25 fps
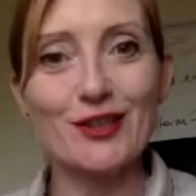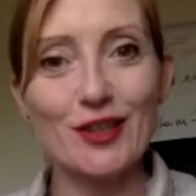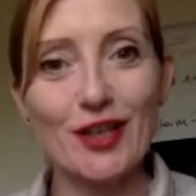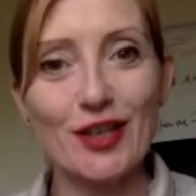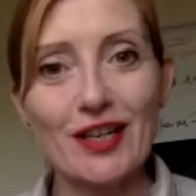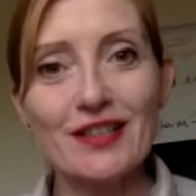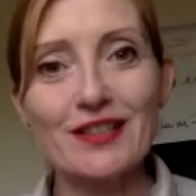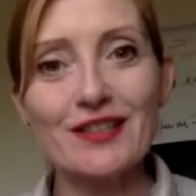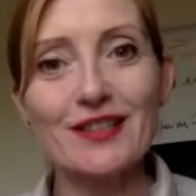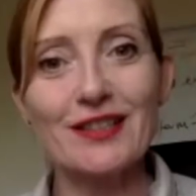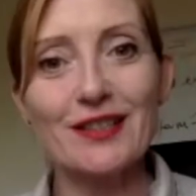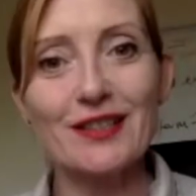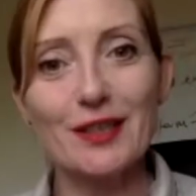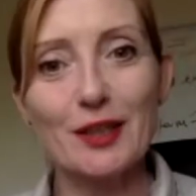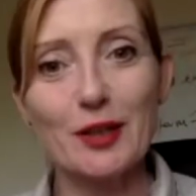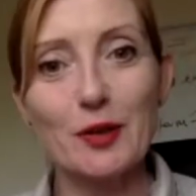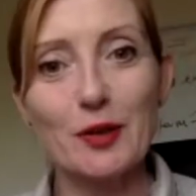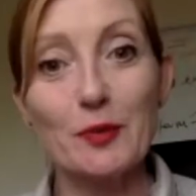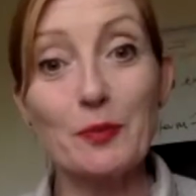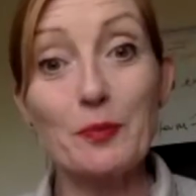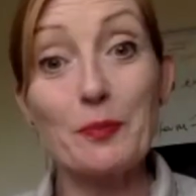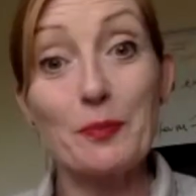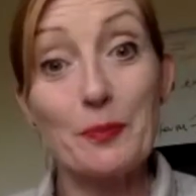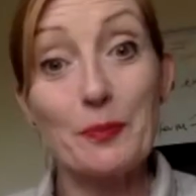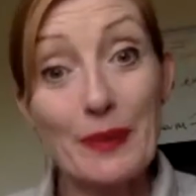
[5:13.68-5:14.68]
just to
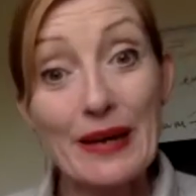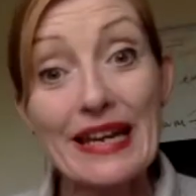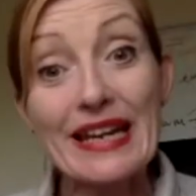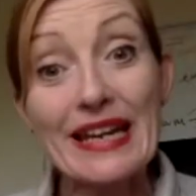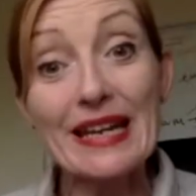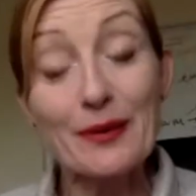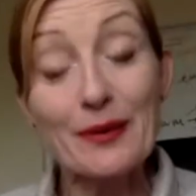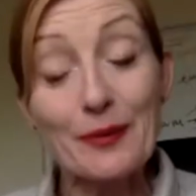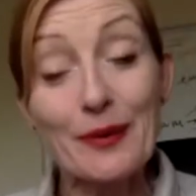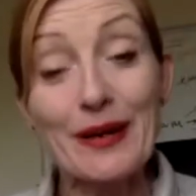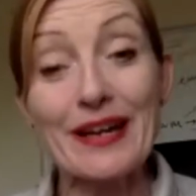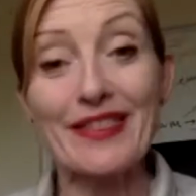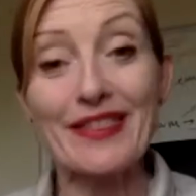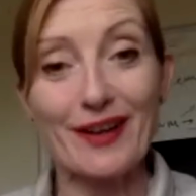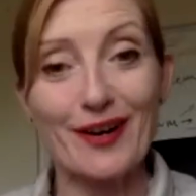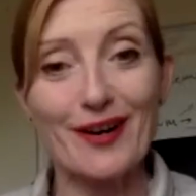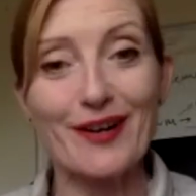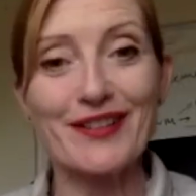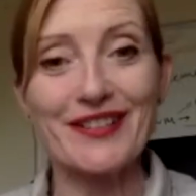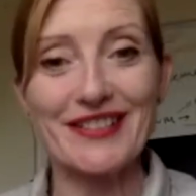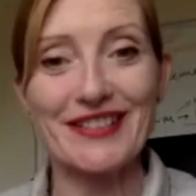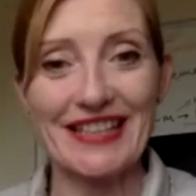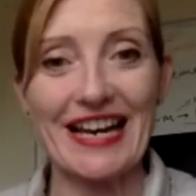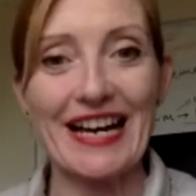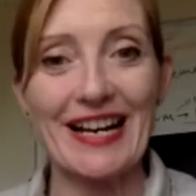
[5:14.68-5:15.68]
be with
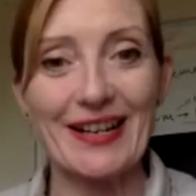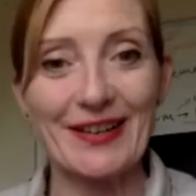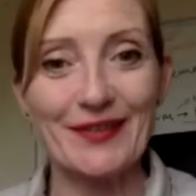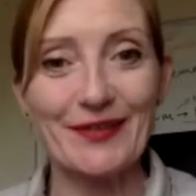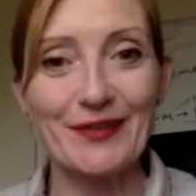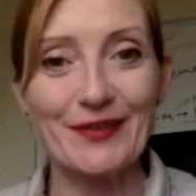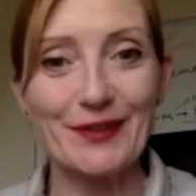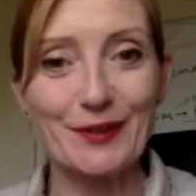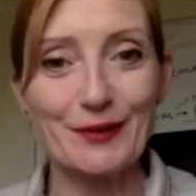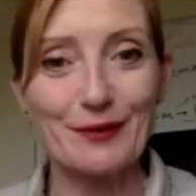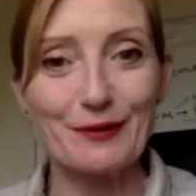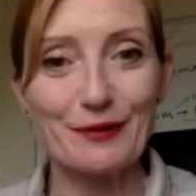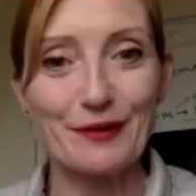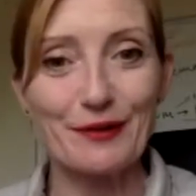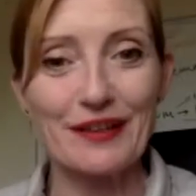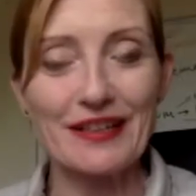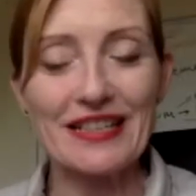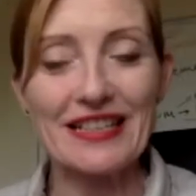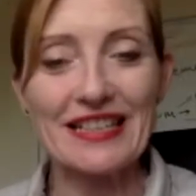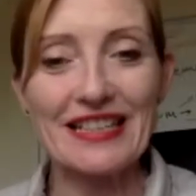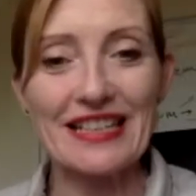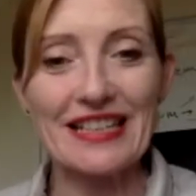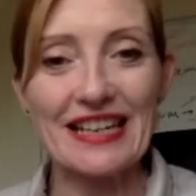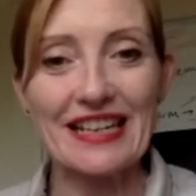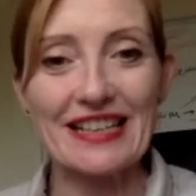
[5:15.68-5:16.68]
ourselves, right?
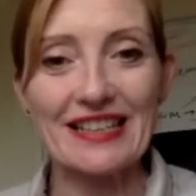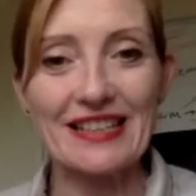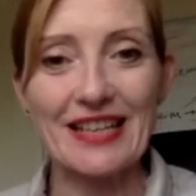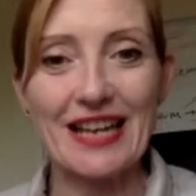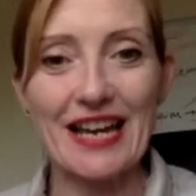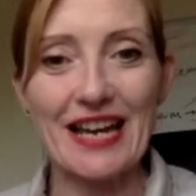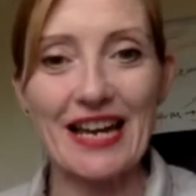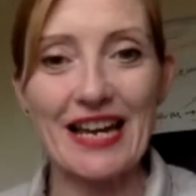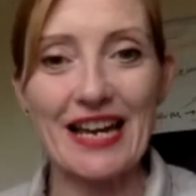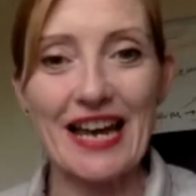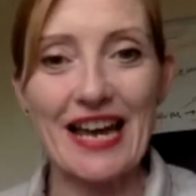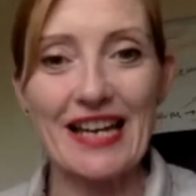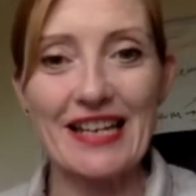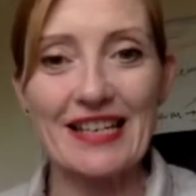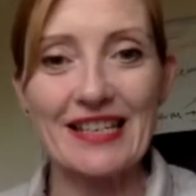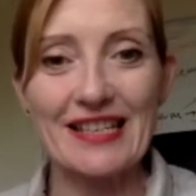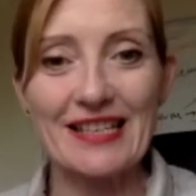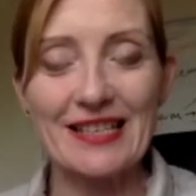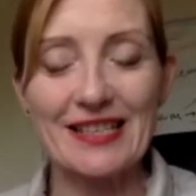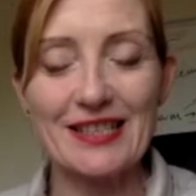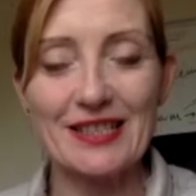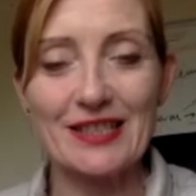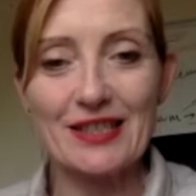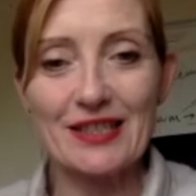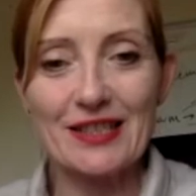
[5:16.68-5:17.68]
And and
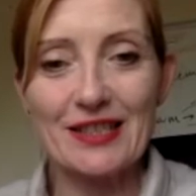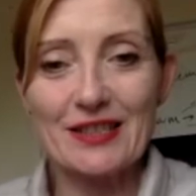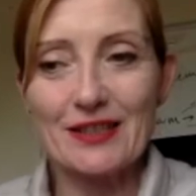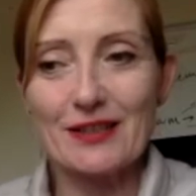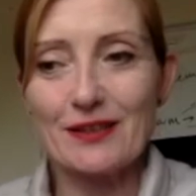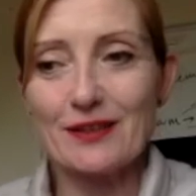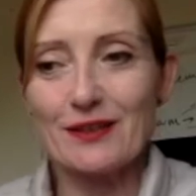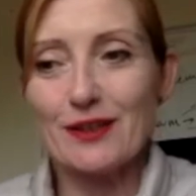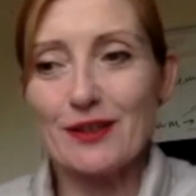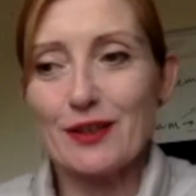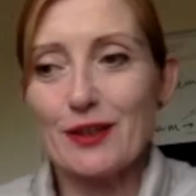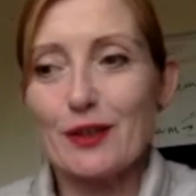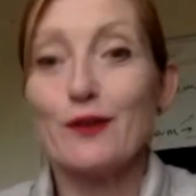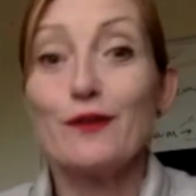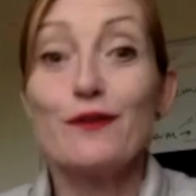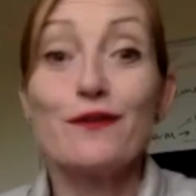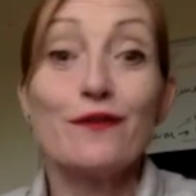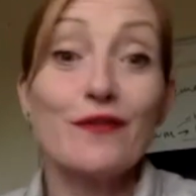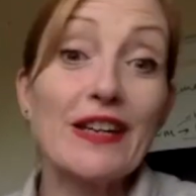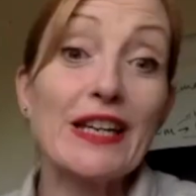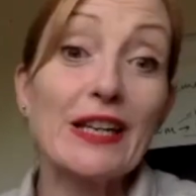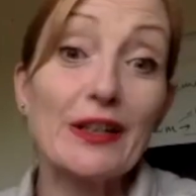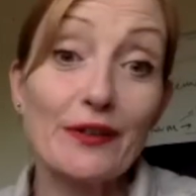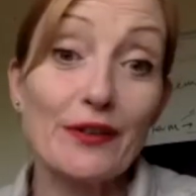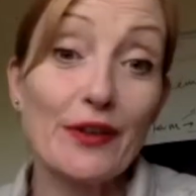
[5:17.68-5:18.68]
to
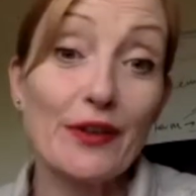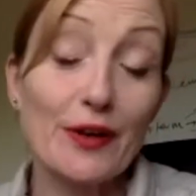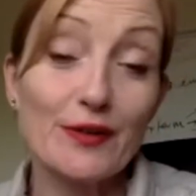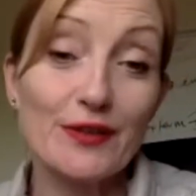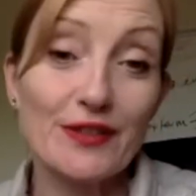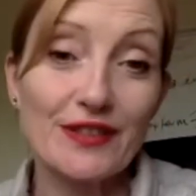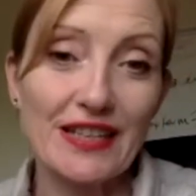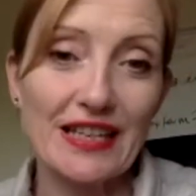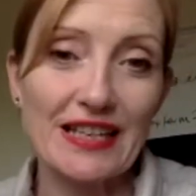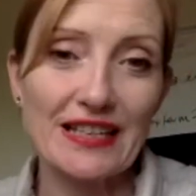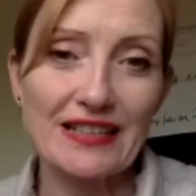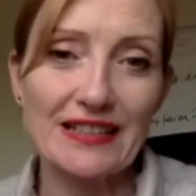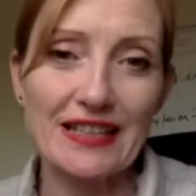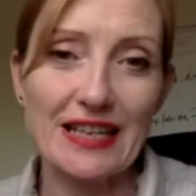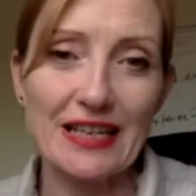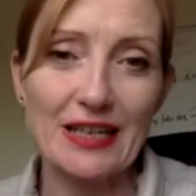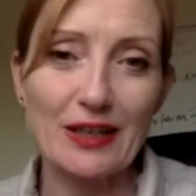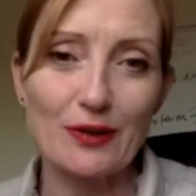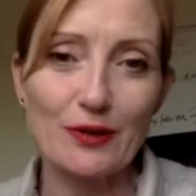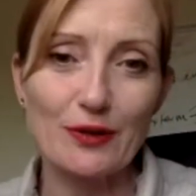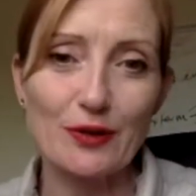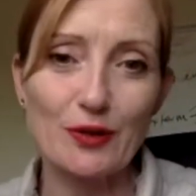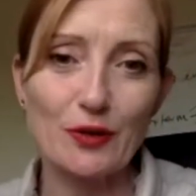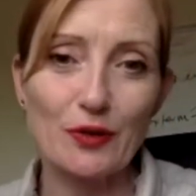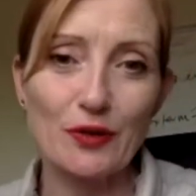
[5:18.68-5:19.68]
feel those things that you're
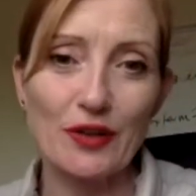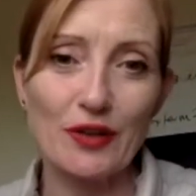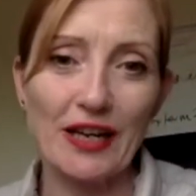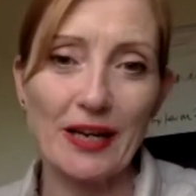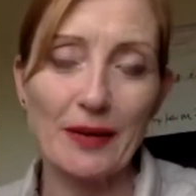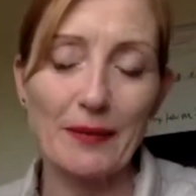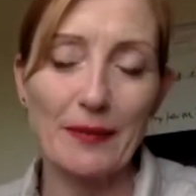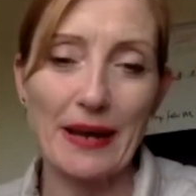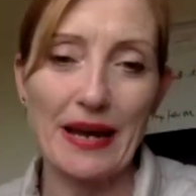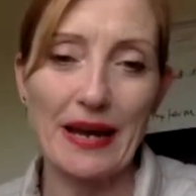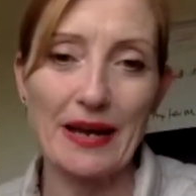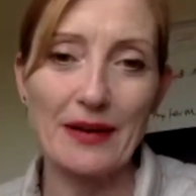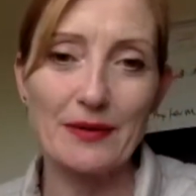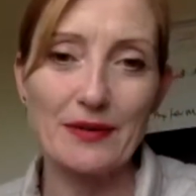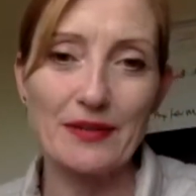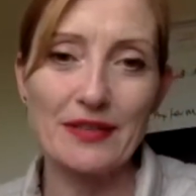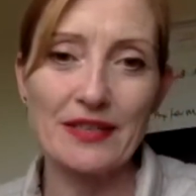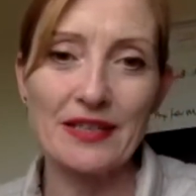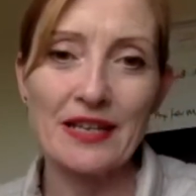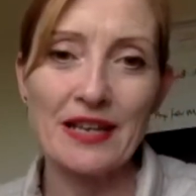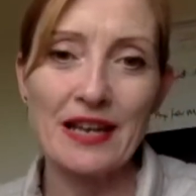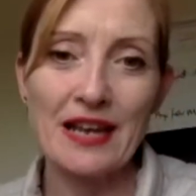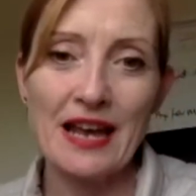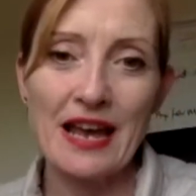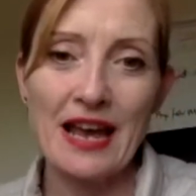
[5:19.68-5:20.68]
talking about.
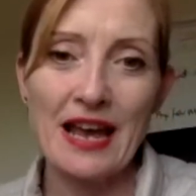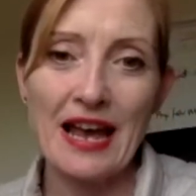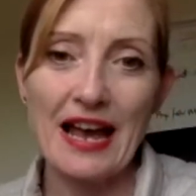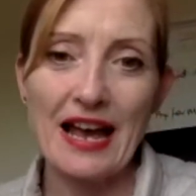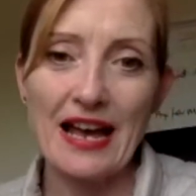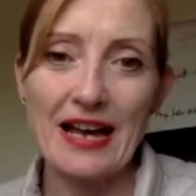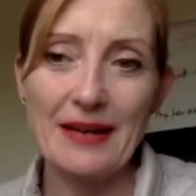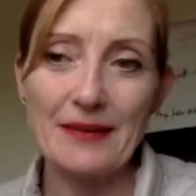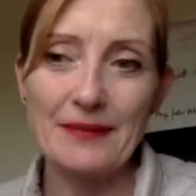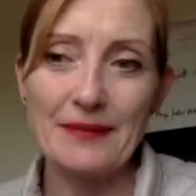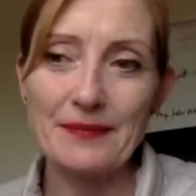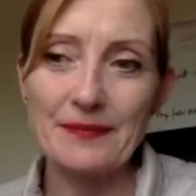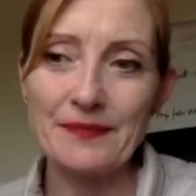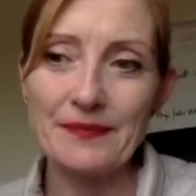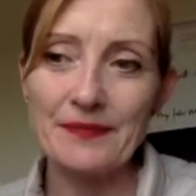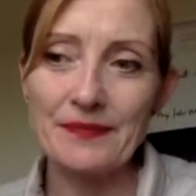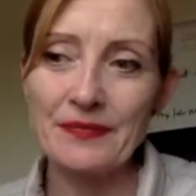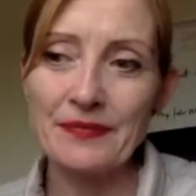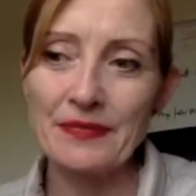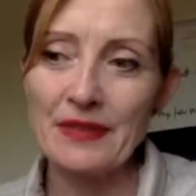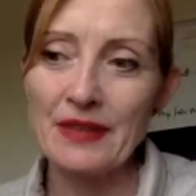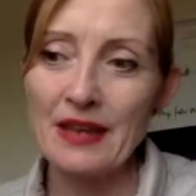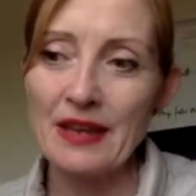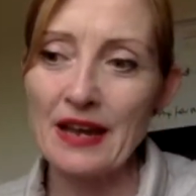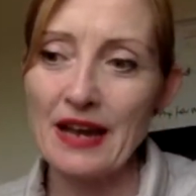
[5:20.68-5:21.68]

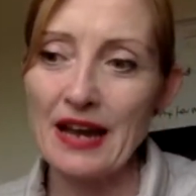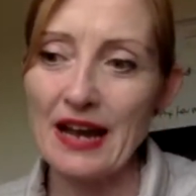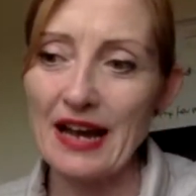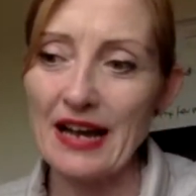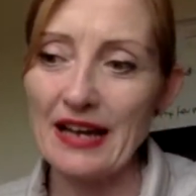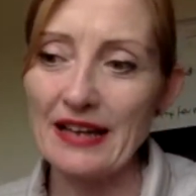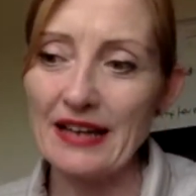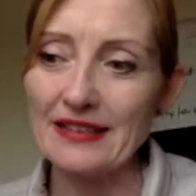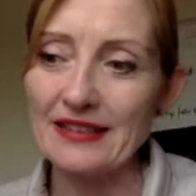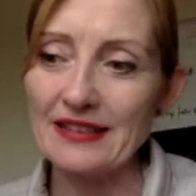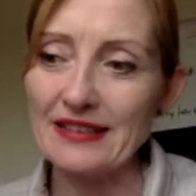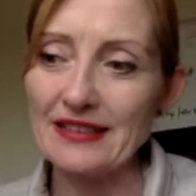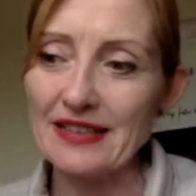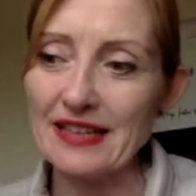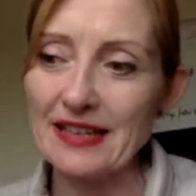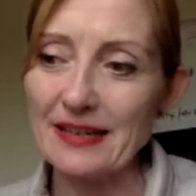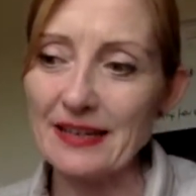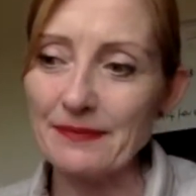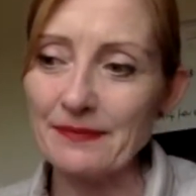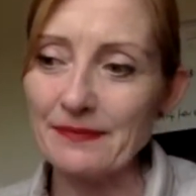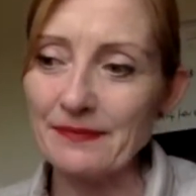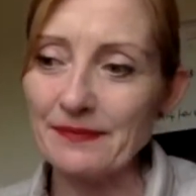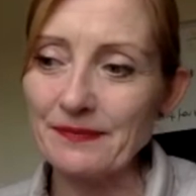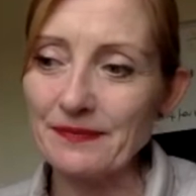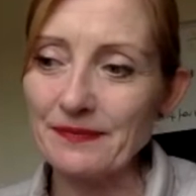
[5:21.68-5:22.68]

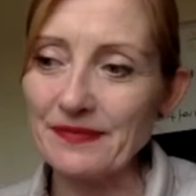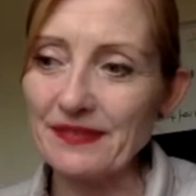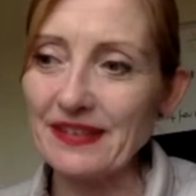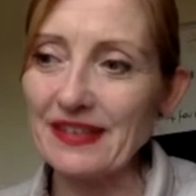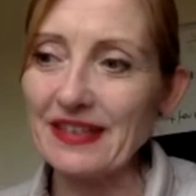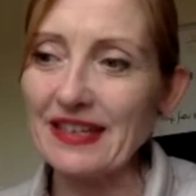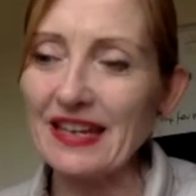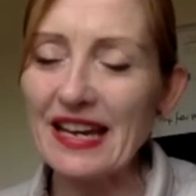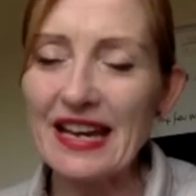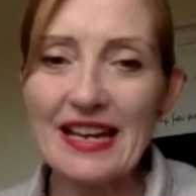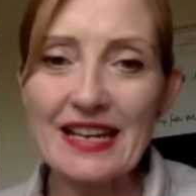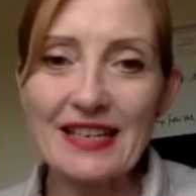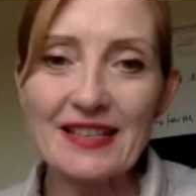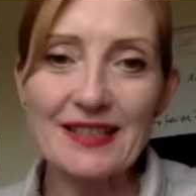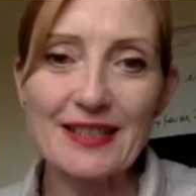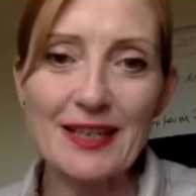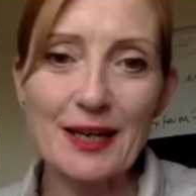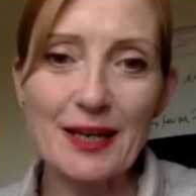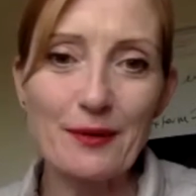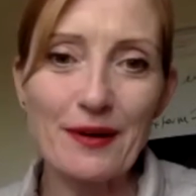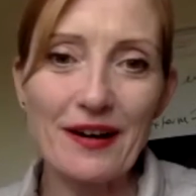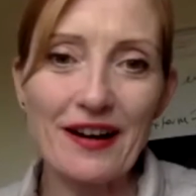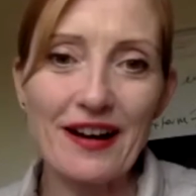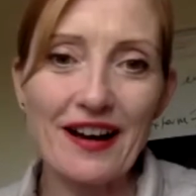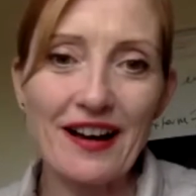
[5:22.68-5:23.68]

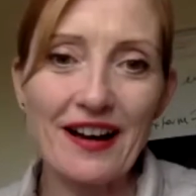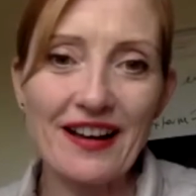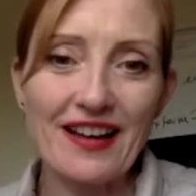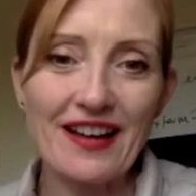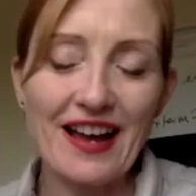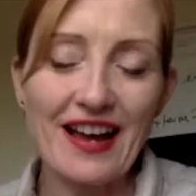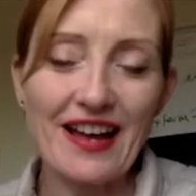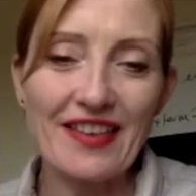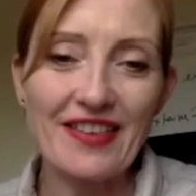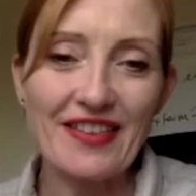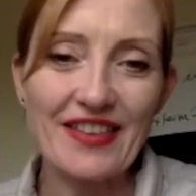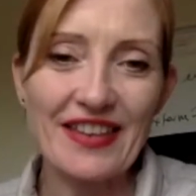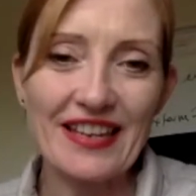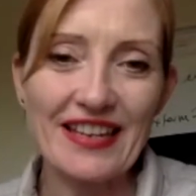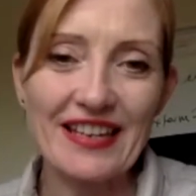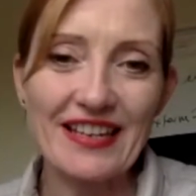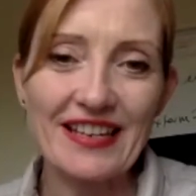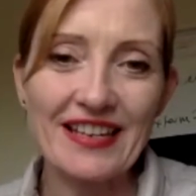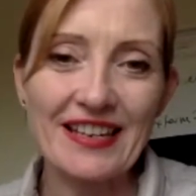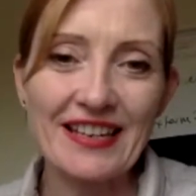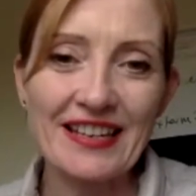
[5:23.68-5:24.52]
So I think